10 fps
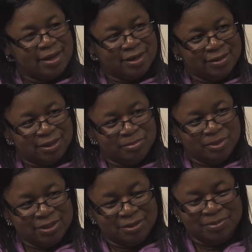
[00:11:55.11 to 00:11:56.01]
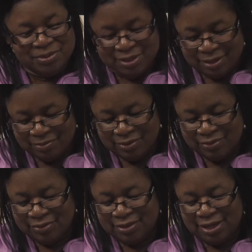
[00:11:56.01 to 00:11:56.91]
at w w
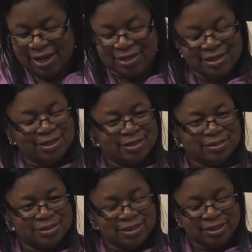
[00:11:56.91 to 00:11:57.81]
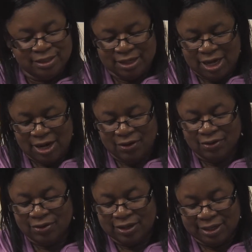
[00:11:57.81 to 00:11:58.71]
w dot n c
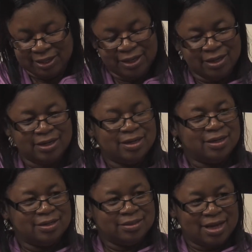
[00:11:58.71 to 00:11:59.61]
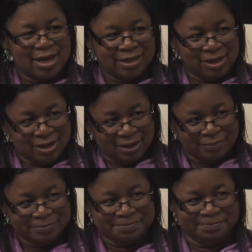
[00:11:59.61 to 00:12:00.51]
care link dot com.